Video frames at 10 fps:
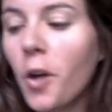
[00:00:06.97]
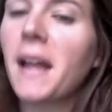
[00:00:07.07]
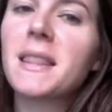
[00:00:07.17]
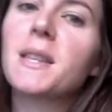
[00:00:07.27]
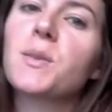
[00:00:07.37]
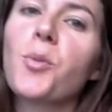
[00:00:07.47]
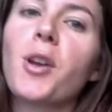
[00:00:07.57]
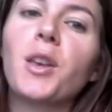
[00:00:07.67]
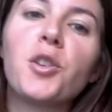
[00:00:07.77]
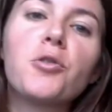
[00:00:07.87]
At this point,
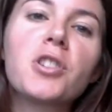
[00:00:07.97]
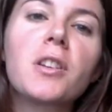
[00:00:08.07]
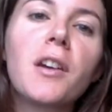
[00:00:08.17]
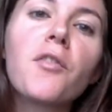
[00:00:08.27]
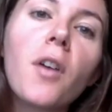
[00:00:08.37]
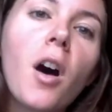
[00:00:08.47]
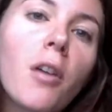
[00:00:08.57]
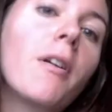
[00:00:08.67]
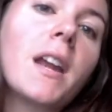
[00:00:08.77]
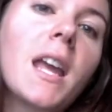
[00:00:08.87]
you should have
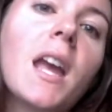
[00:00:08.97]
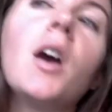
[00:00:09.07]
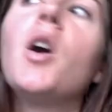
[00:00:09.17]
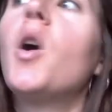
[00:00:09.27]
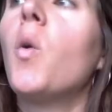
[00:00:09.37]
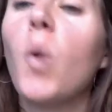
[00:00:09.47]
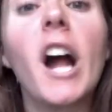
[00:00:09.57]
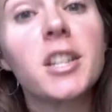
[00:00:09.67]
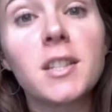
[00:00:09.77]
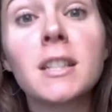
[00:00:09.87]
already
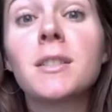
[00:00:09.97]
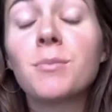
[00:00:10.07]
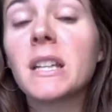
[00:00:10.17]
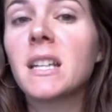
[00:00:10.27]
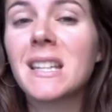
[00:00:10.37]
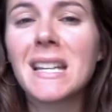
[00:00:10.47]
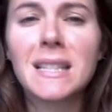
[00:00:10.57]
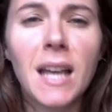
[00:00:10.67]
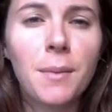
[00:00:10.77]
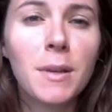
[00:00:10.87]
watched and completed the
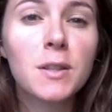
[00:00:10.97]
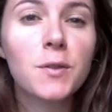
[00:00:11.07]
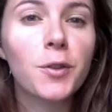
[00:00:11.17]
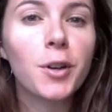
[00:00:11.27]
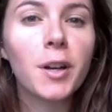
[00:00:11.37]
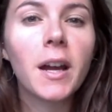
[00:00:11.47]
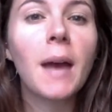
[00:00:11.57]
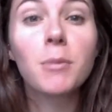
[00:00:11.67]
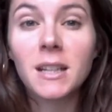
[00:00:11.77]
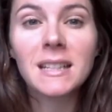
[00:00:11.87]
assignments for
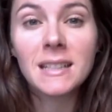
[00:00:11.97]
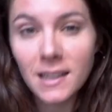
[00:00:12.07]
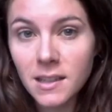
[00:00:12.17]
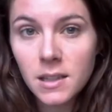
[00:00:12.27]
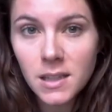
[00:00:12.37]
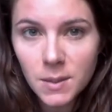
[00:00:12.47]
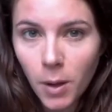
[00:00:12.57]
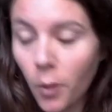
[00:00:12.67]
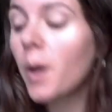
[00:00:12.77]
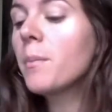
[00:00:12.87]
Emily Dickinson's
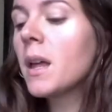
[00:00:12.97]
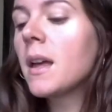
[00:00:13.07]
poem.